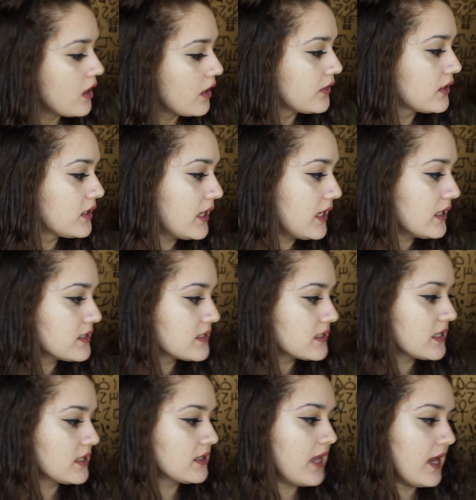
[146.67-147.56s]
The next
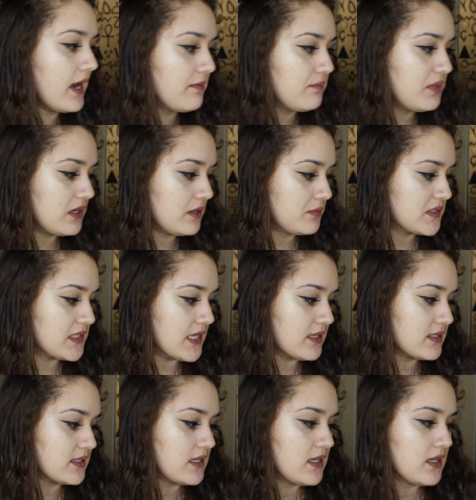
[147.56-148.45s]
thing that I've been
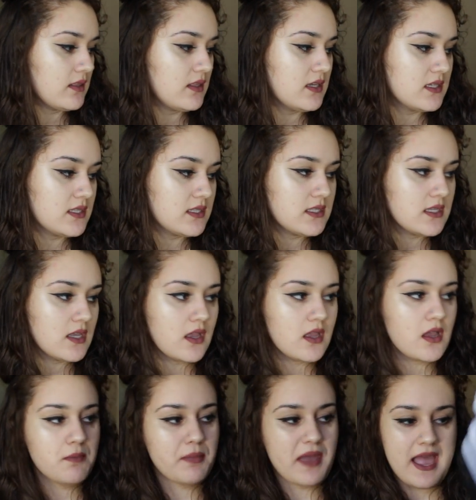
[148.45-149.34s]
obsessing this
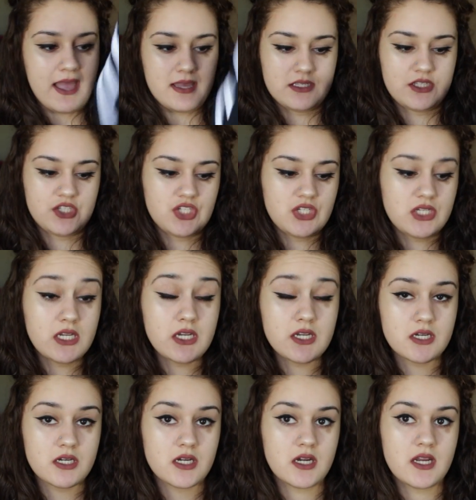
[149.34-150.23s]
past
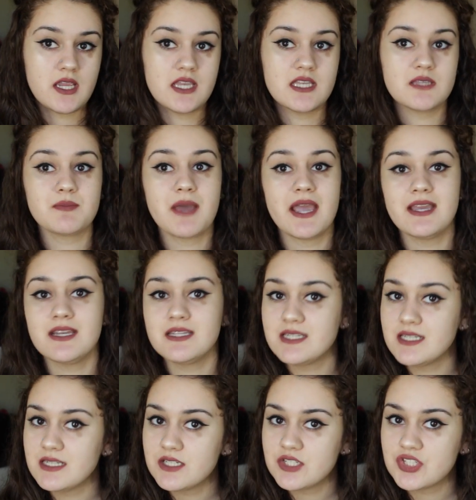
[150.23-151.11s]
year is my
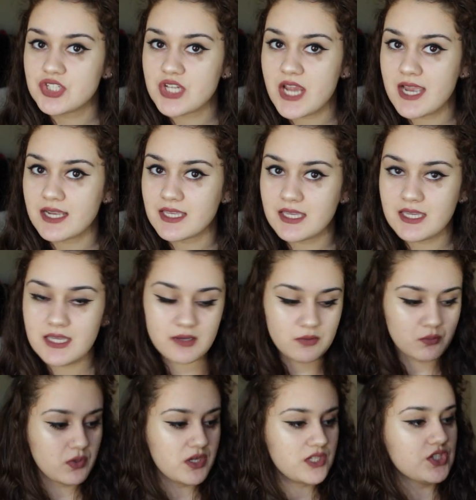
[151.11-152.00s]
Adidas
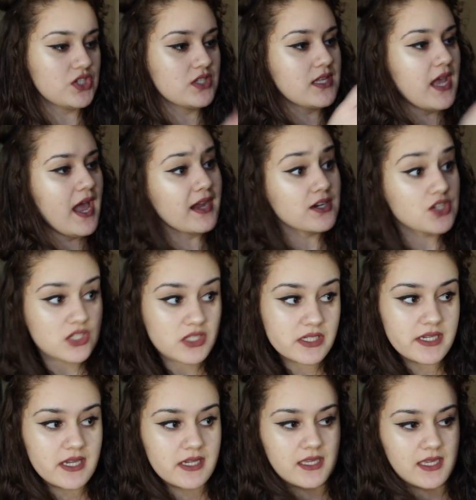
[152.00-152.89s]
jacket, which is
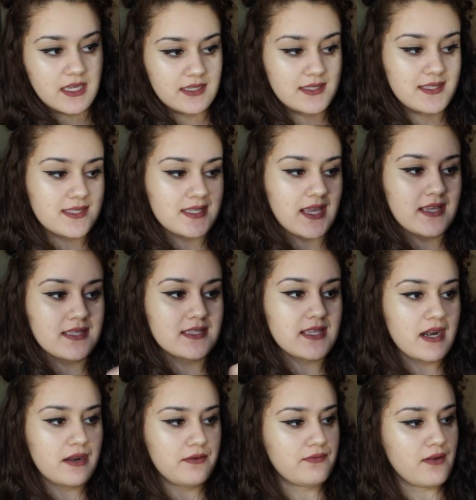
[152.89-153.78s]
actually a kid size
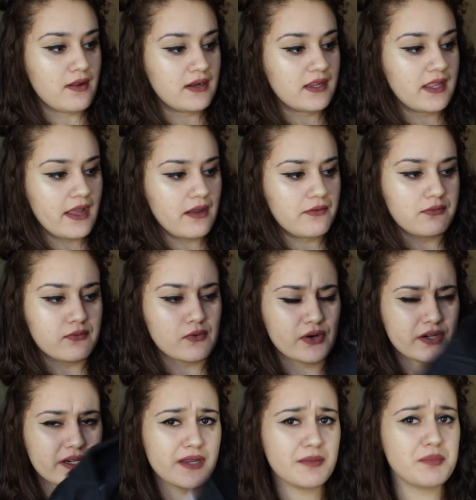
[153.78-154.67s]
that I found in
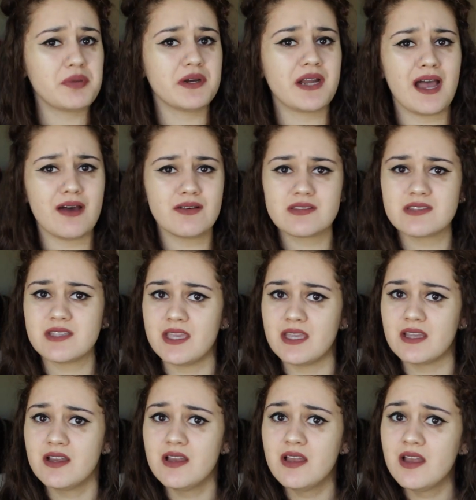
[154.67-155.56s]
California, but I was
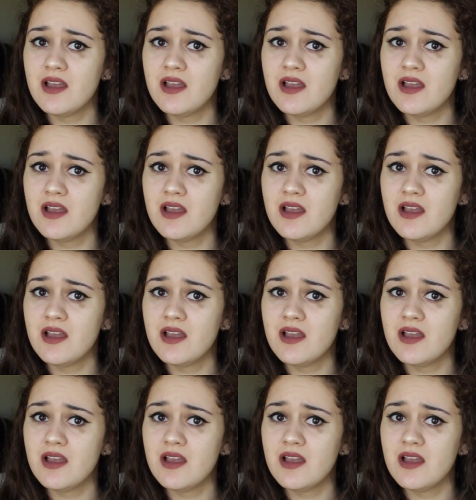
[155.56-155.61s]
like,